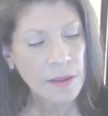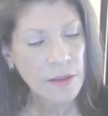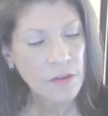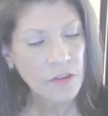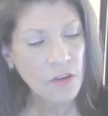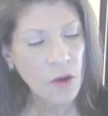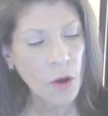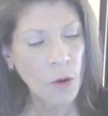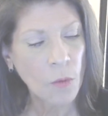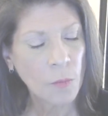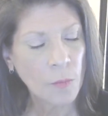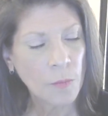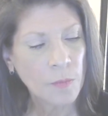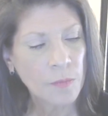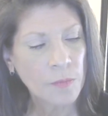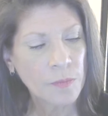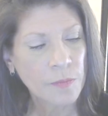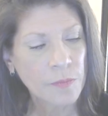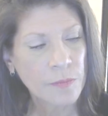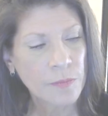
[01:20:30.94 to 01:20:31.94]
So,
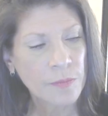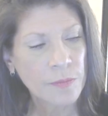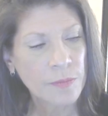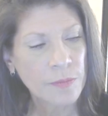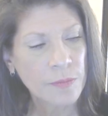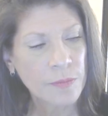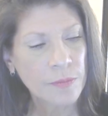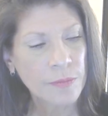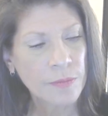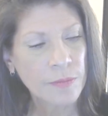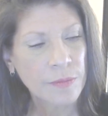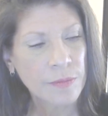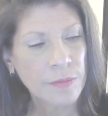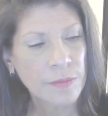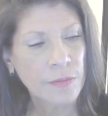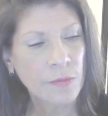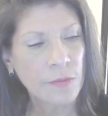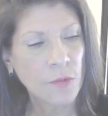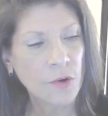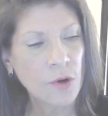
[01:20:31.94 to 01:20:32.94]

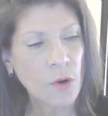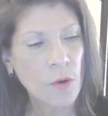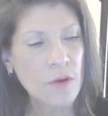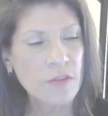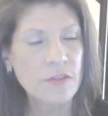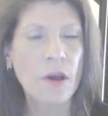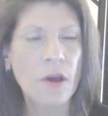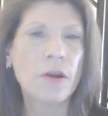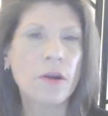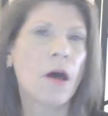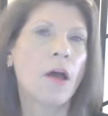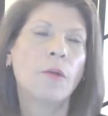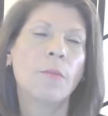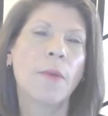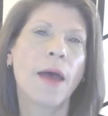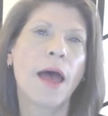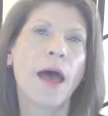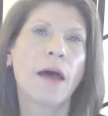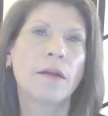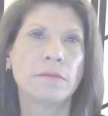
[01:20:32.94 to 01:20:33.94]
we know it's not all
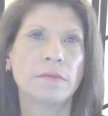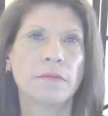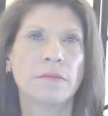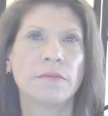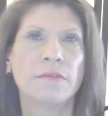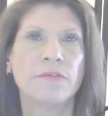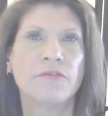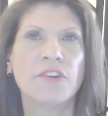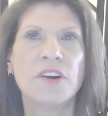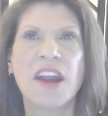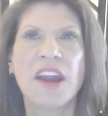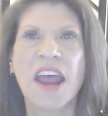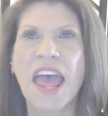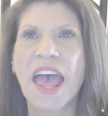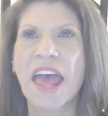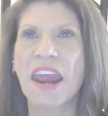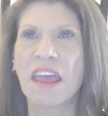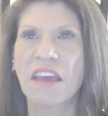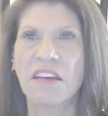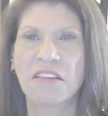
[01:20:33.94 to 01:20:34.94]
about
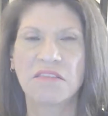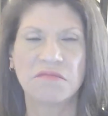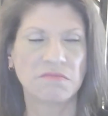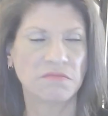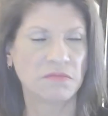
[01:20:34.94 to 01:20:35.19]
frenetic,